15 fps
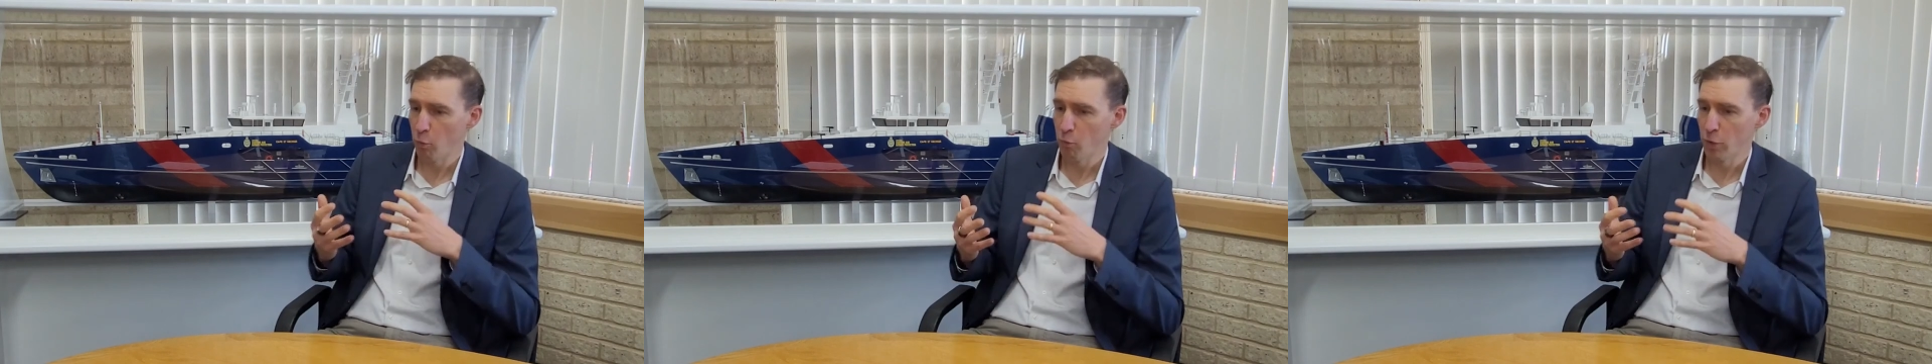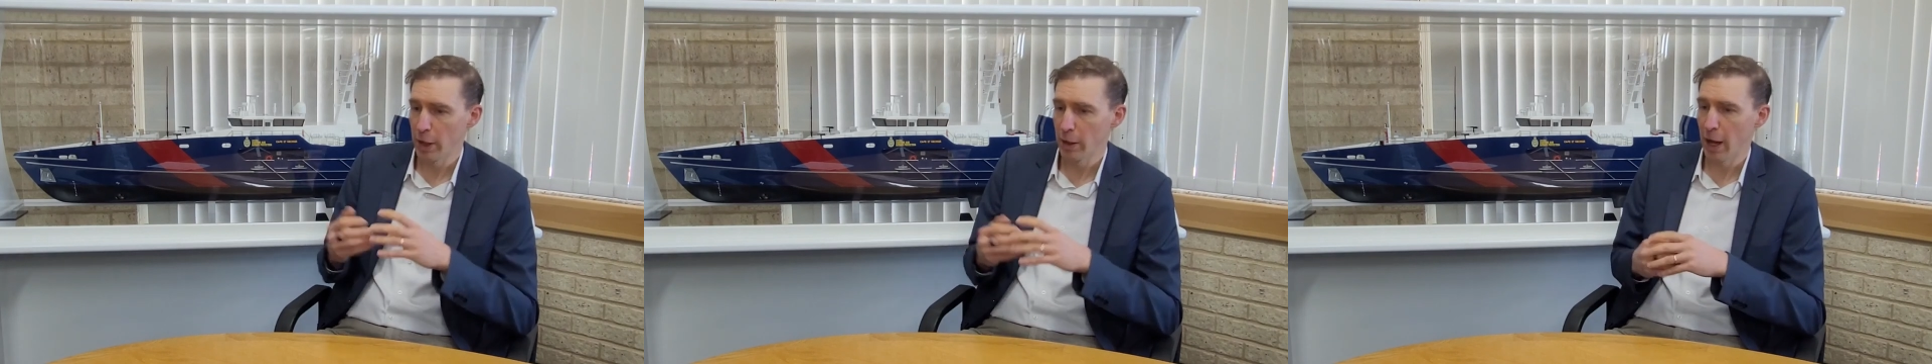
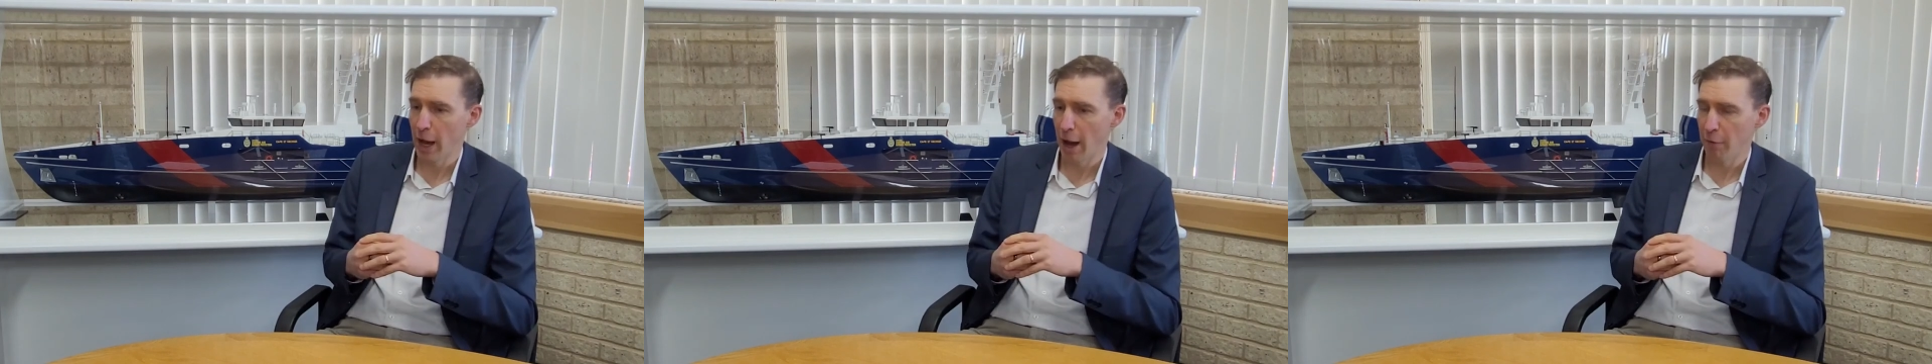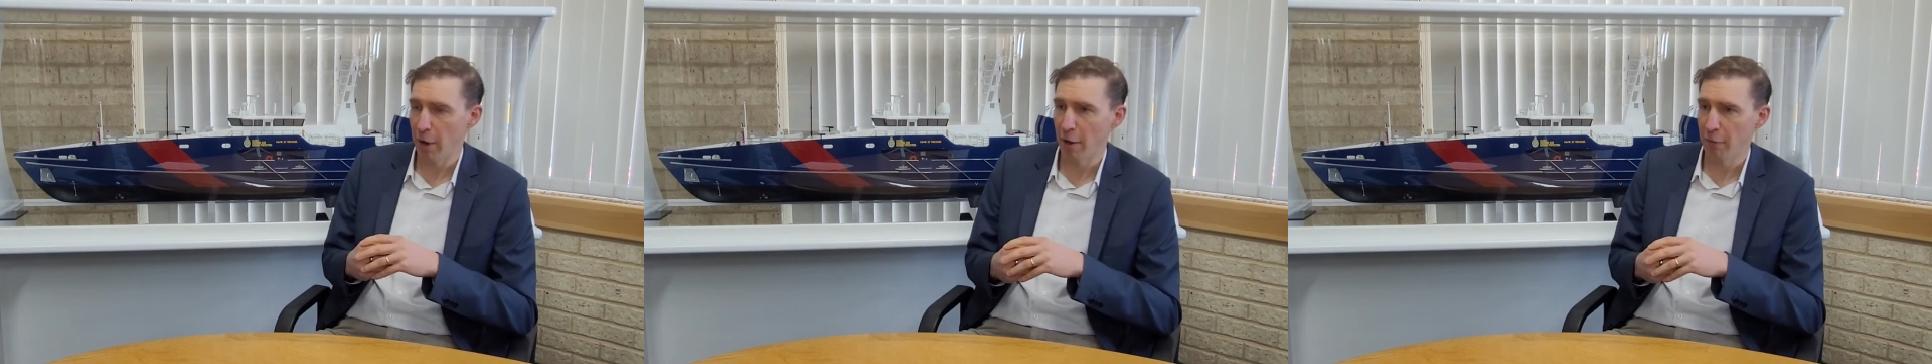really
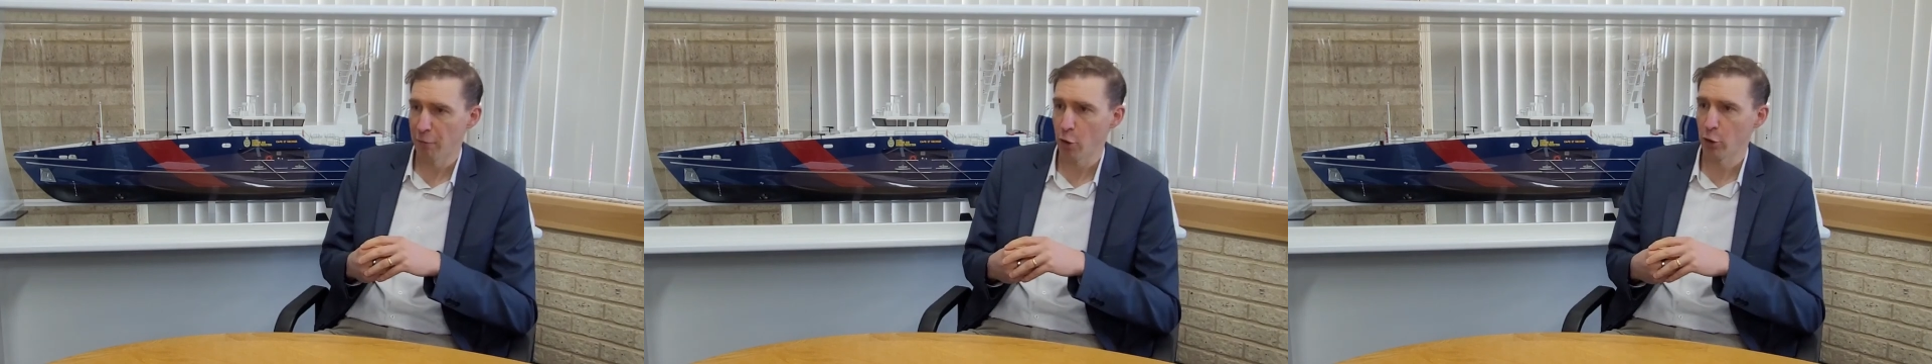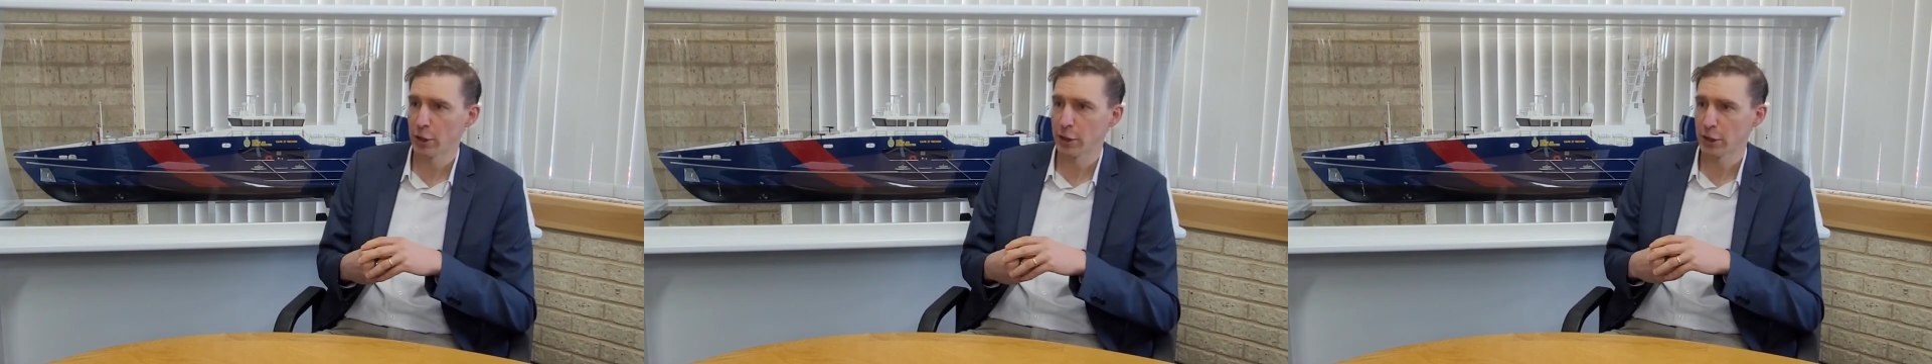our
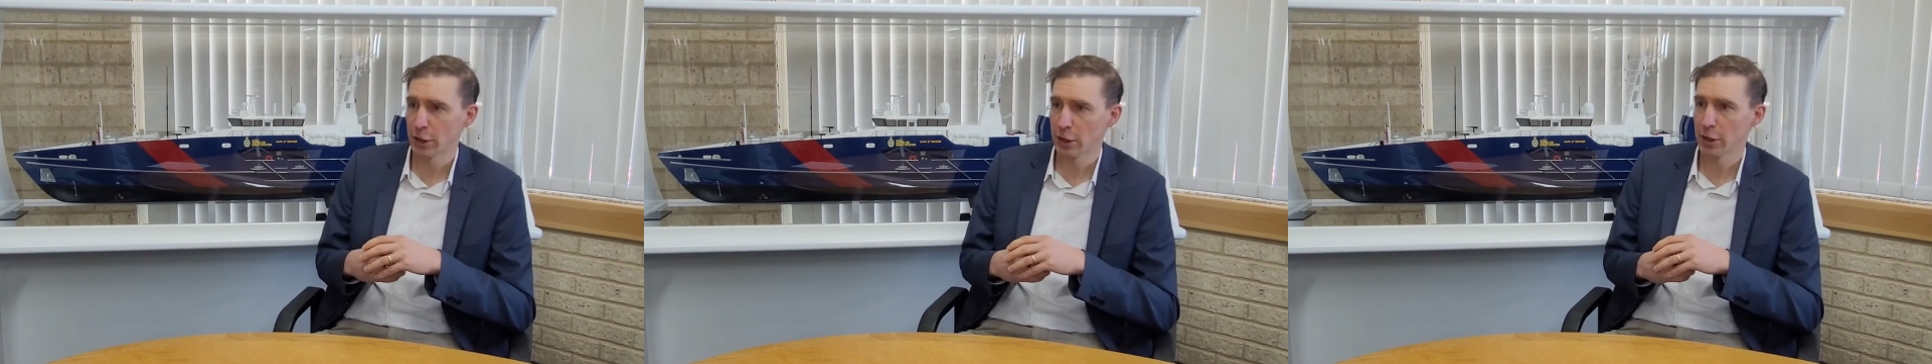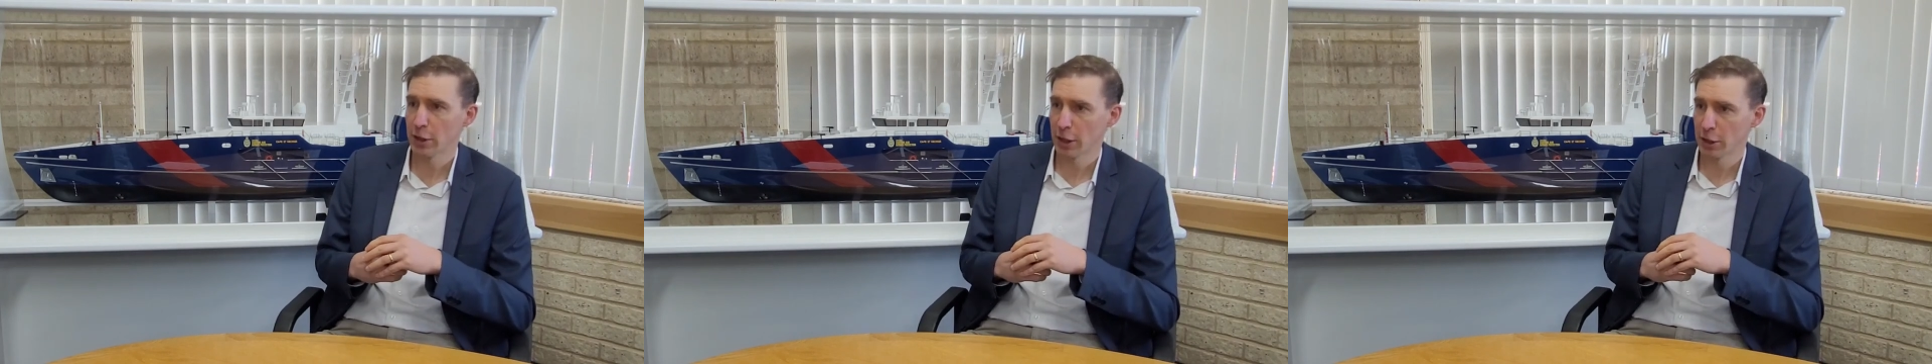focus
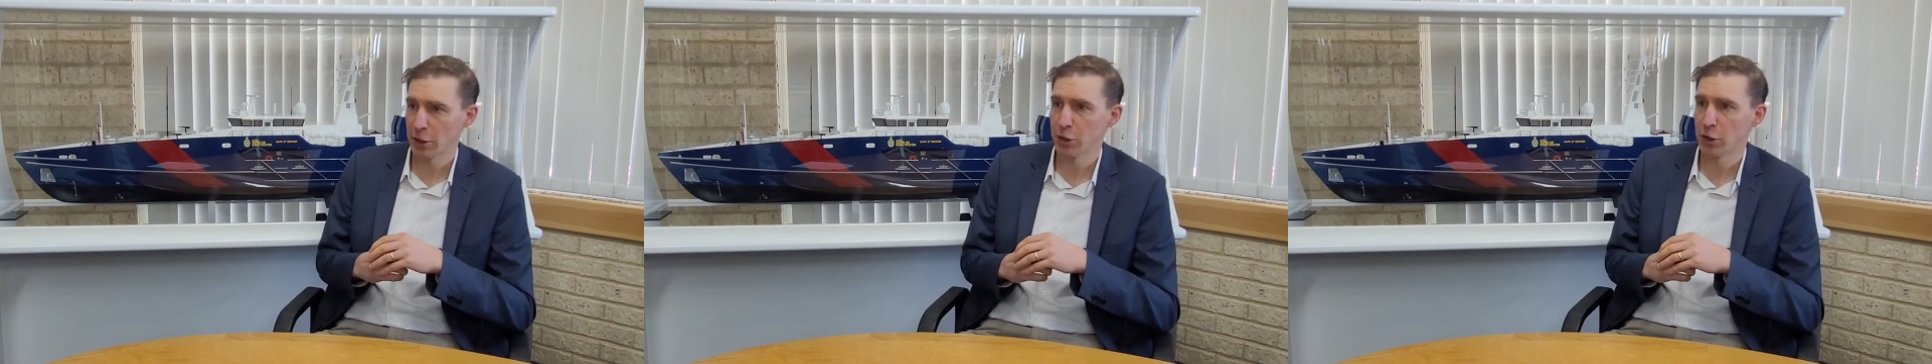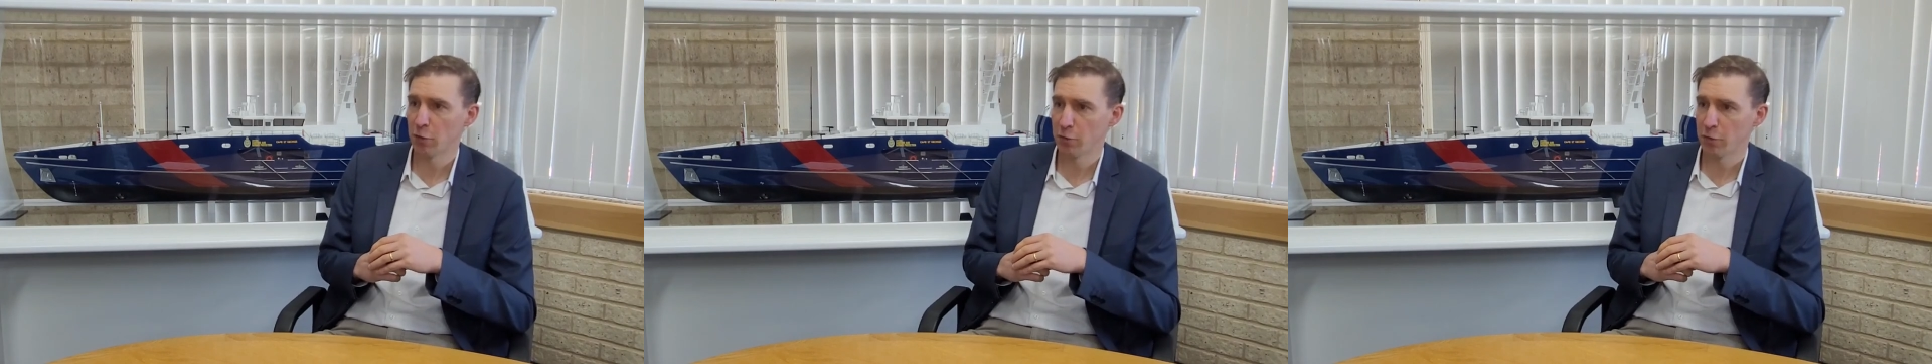can
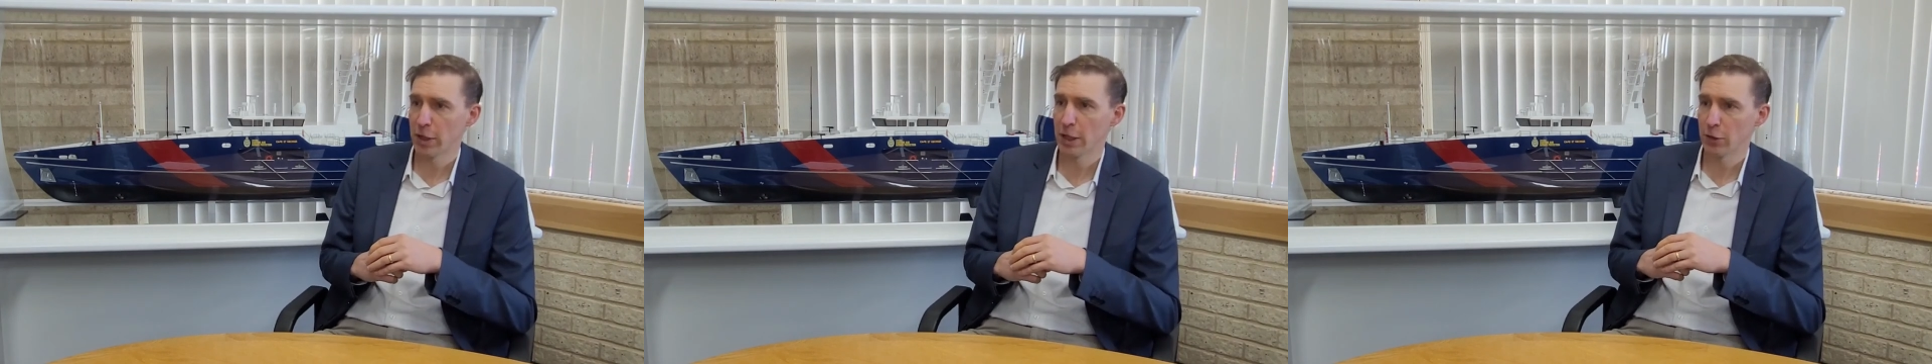shift